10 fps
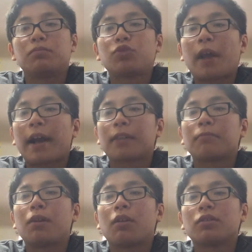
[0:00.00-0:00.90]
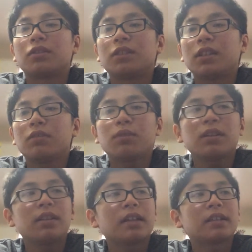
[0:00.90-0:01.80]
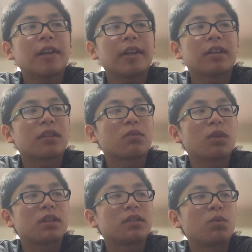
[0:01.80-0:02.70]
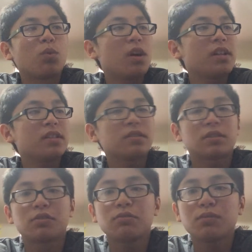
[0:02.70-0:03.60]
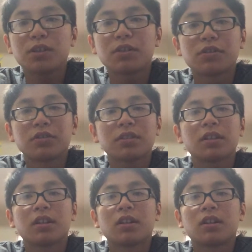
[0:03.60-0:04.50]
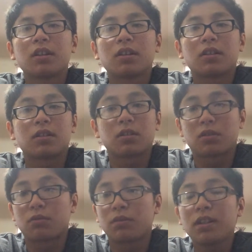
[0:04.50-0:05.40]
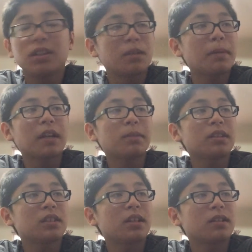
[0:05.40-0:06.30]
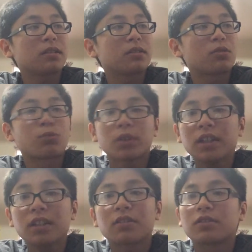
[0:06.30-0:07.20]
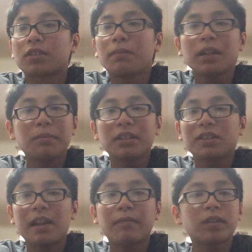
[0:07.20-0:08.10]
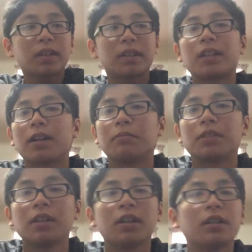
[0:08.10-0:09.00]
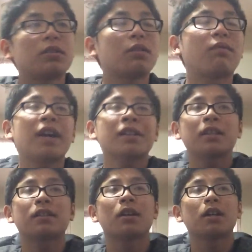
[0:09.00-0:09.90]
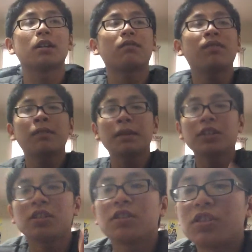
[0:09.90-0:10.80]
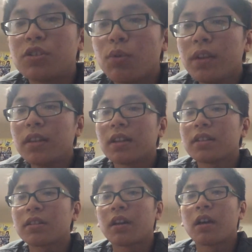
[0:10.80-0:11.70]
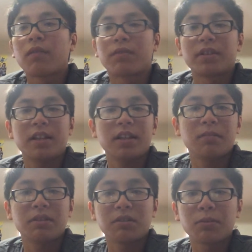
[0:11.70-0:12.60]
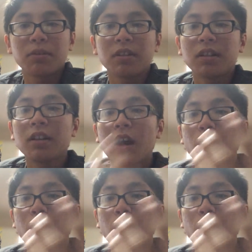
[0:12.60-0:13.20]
Dragon Ball Z? What did that take? Like what? One, two years? Three? Some animes take three years. Some animes never get dubbed. So the fact that Funimation is doing this for the anime community